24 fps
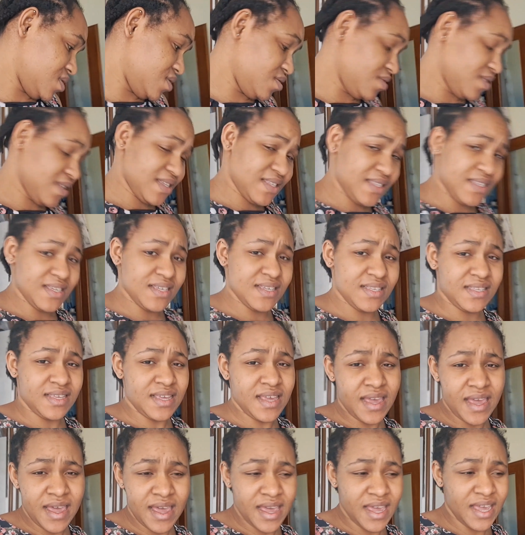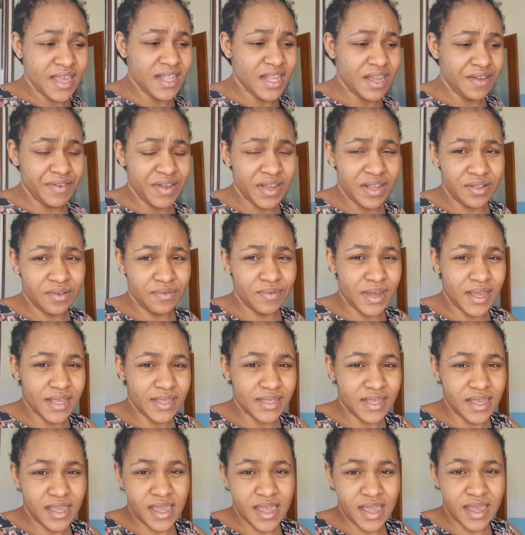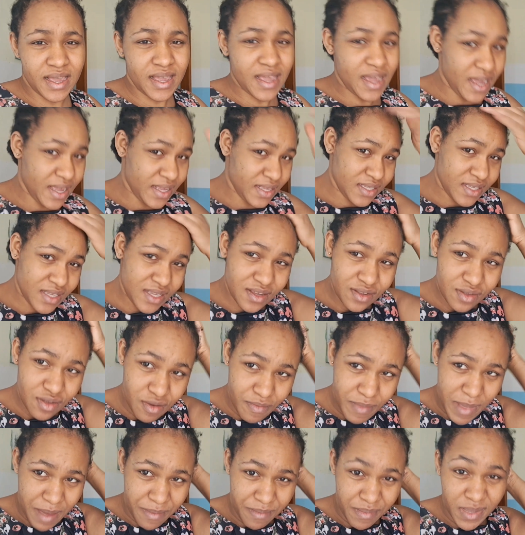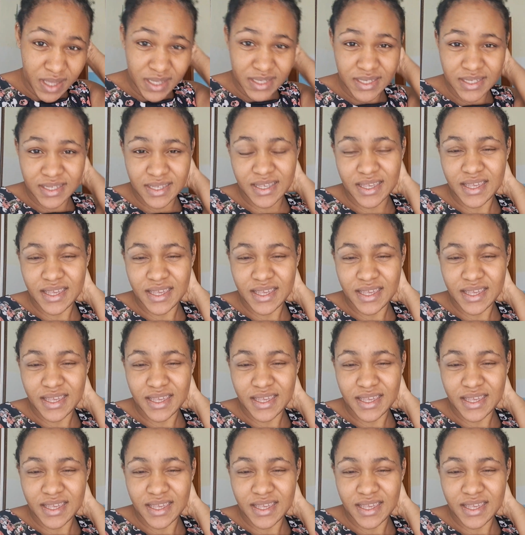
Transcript: Unity is here, Hillary and Noah is here, guys. Ignore my messy